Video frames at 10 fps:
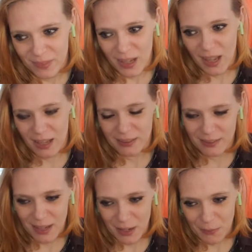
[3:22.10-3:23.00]
I
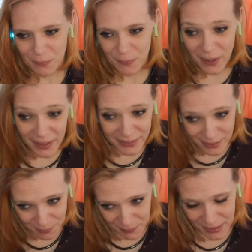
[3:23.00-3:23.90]
say
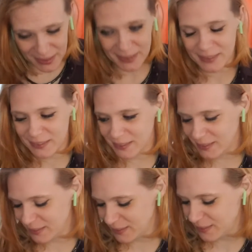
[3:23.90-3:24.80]
was
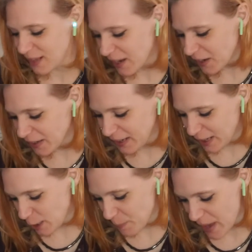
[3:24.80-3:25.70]
because sadly
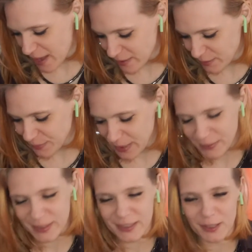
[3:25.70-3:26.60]
he passed when I
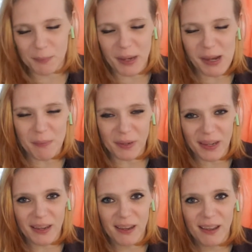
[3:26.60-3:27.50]
was still a
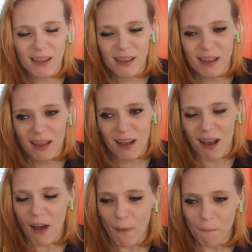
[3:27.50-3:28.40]
baby.
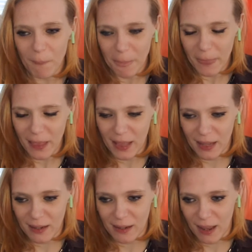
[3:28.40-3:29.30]

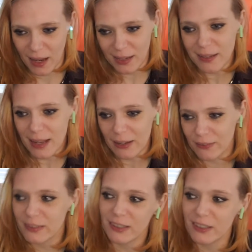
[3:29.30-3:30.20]
And I doubt
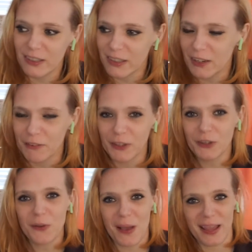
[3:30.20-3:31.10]
he even
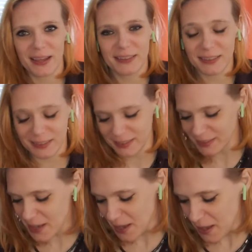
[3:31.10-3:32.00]
knew I existed.